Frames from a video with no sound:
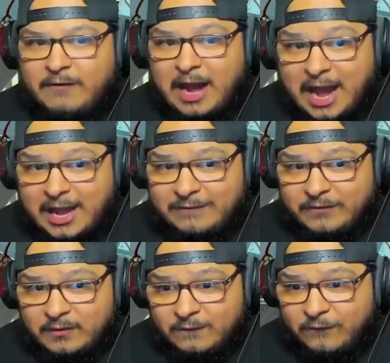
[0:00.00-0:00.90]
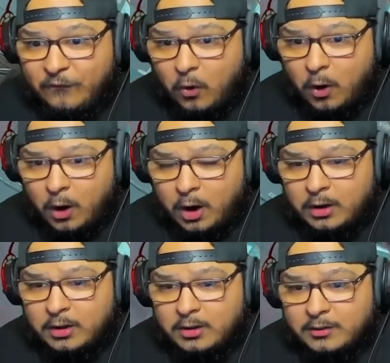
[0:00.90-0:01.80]
Five,
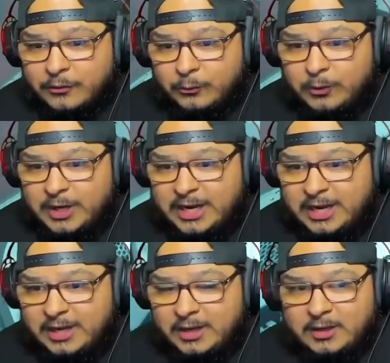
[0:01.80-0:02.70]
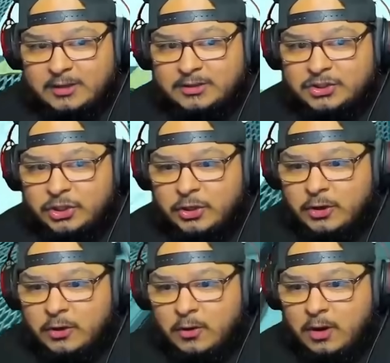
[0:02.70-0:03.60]
four, three,
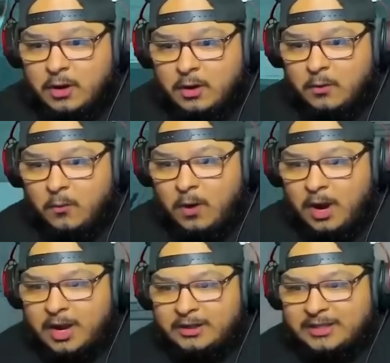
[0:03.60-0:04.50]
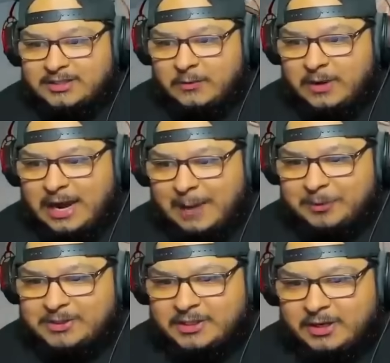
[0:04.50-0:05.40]
two, one. Let's see what
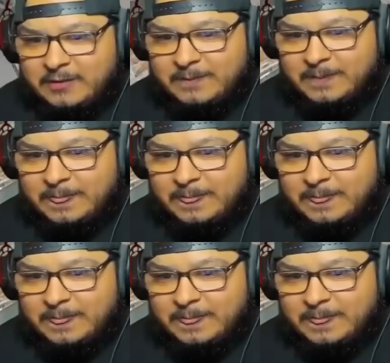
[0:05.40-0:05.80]
happens here.